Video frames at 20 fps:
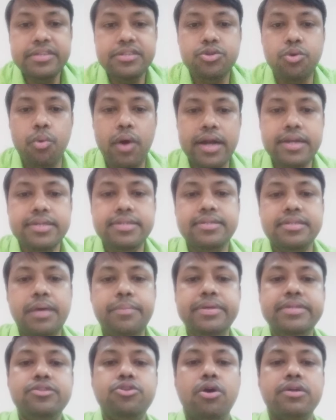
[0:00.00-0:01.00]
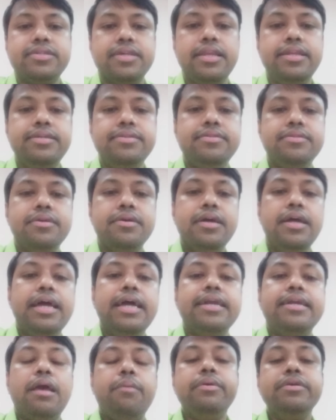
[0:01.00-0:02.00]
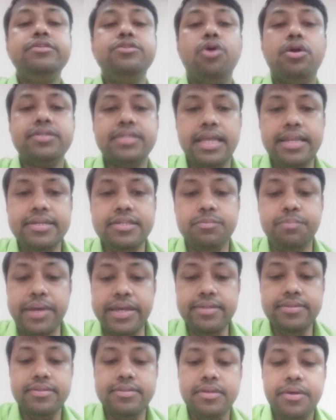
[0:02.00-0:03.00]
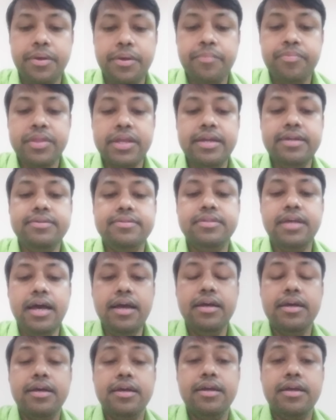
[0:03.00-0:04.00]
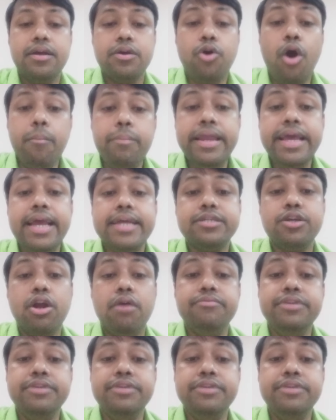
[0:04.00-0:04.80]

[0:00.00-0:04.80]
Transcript: What is Stapes dorsalis? Stapes dorsalis means it is a complication of